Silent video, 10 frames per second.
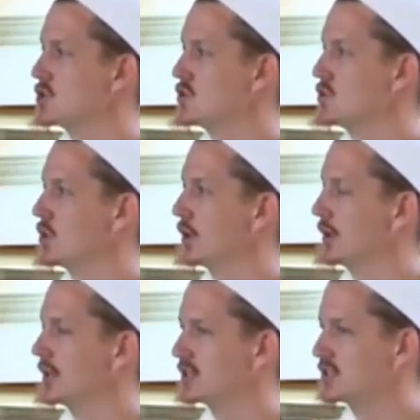to
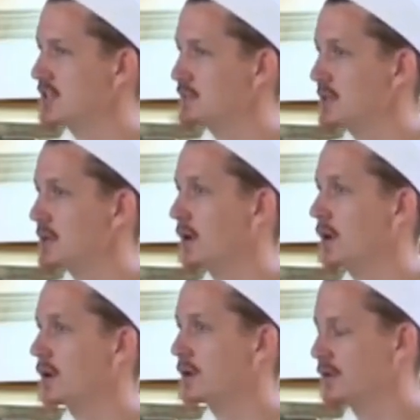extend
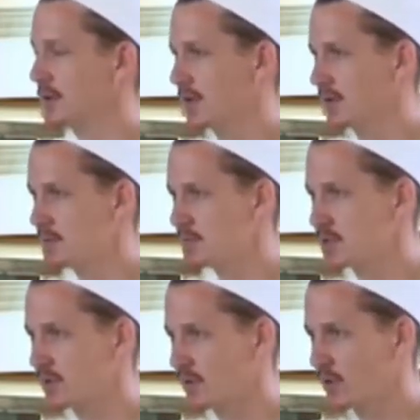beyond the
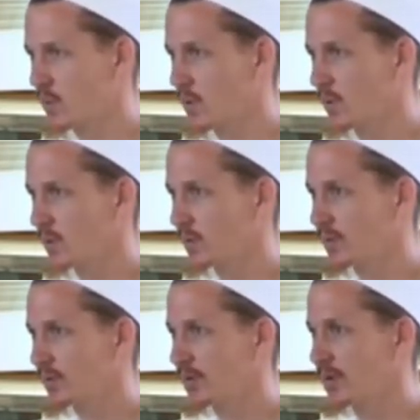material world,